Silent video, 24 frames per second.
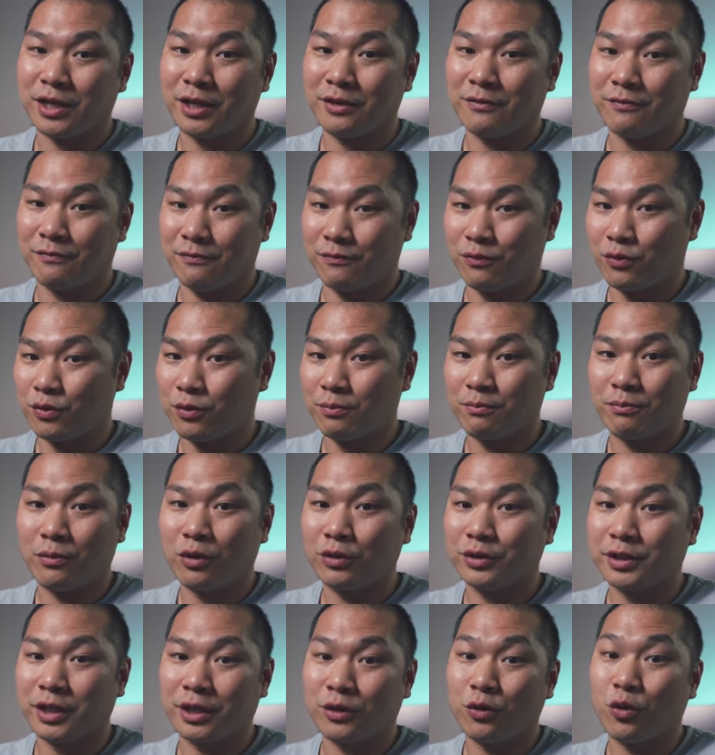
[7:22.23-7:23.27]
and for
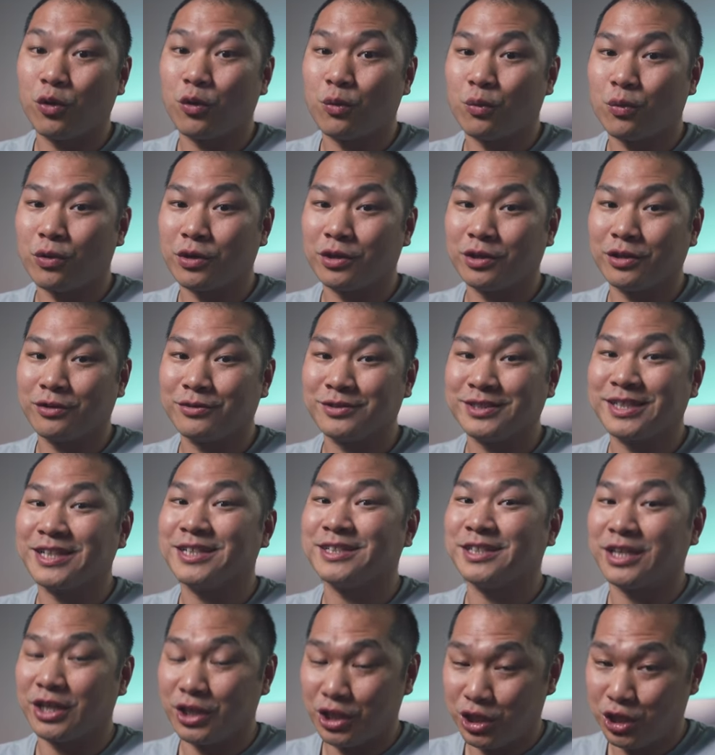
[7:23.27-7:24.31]
multi-core workloads, that
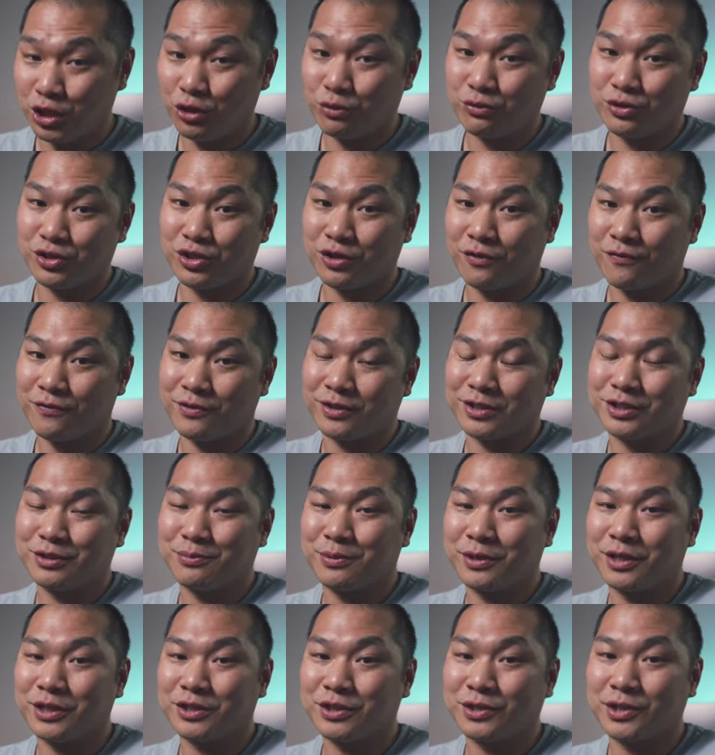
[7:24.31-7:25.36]
is a huge difference
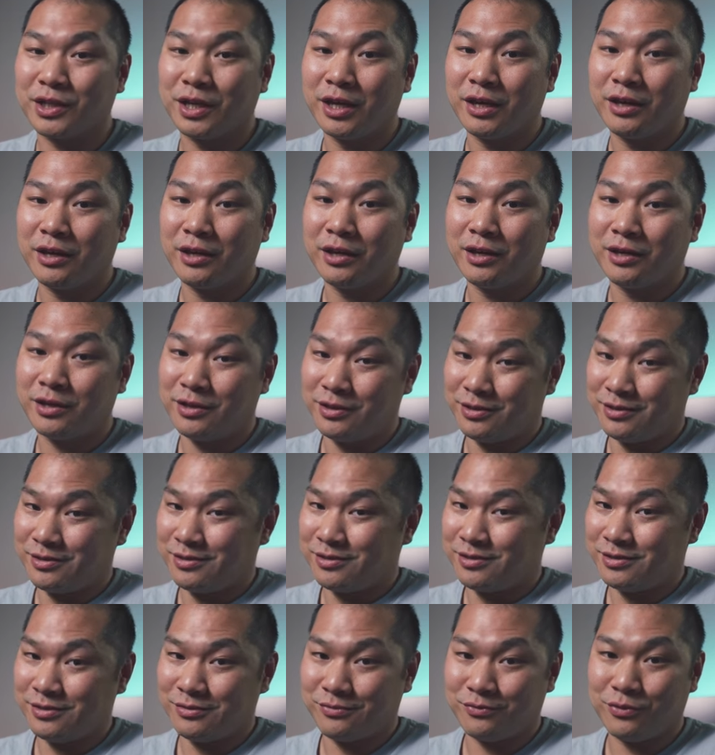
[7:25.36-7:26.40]
because
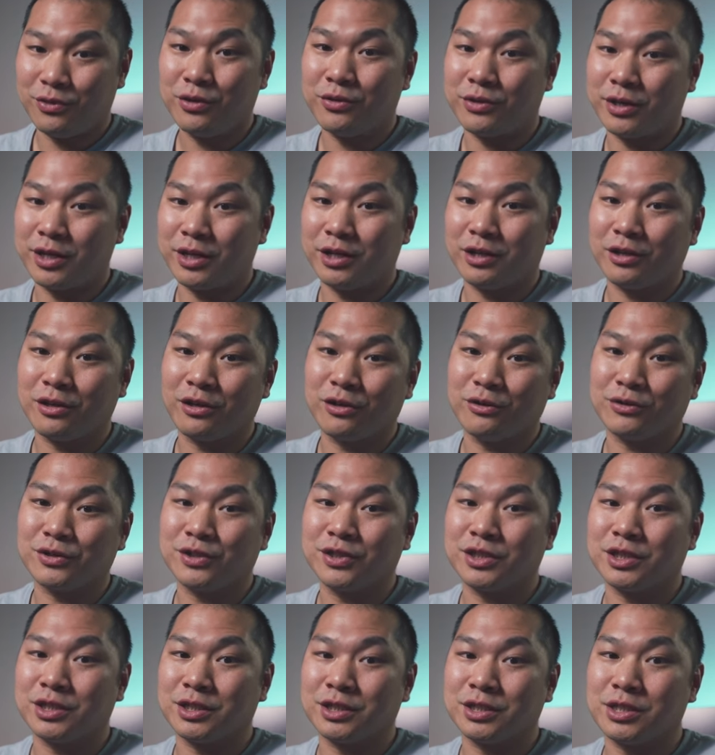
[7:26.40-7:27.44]
we're hitting close
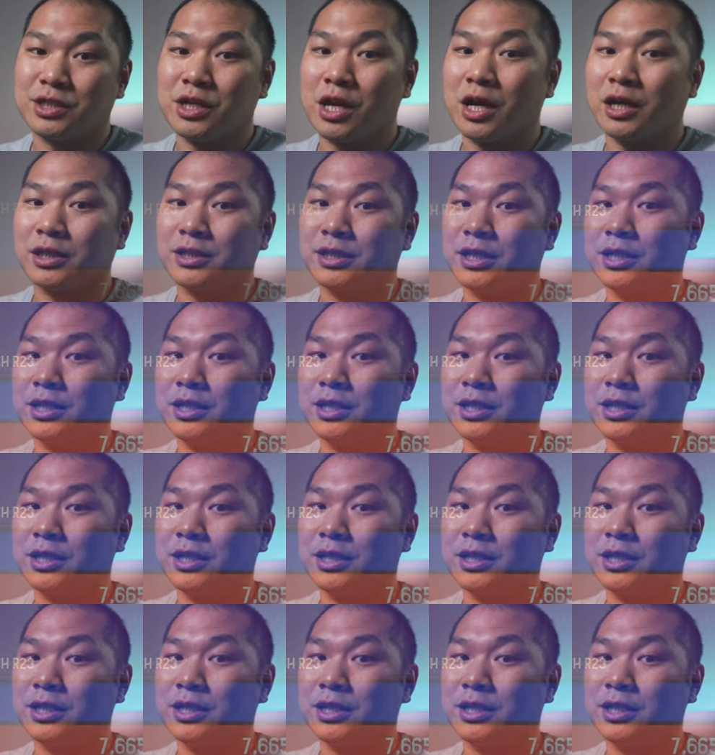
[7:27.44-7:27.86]
to stock